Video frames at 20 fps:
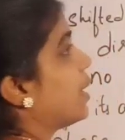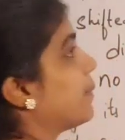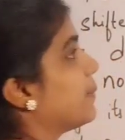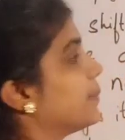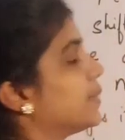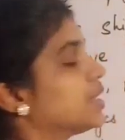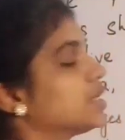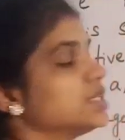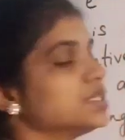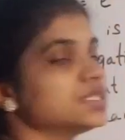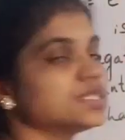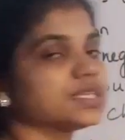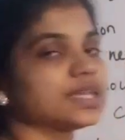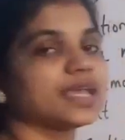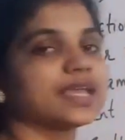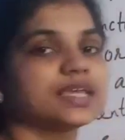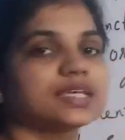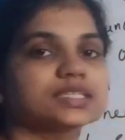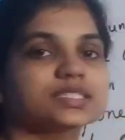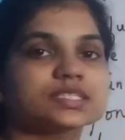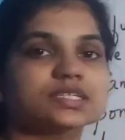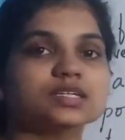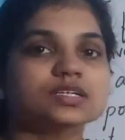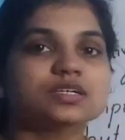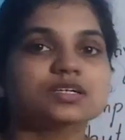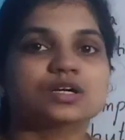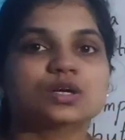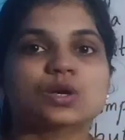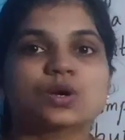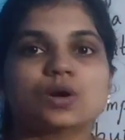because a is a
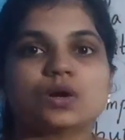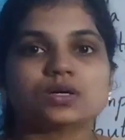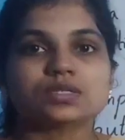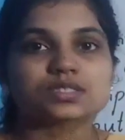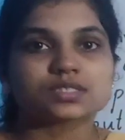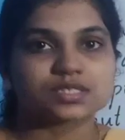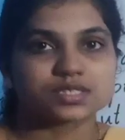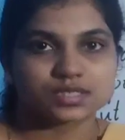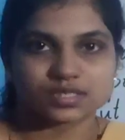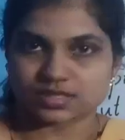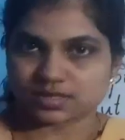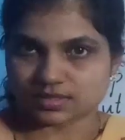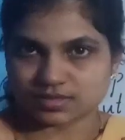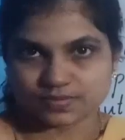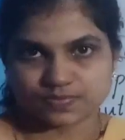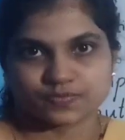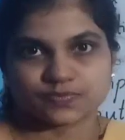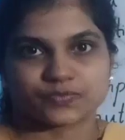constant,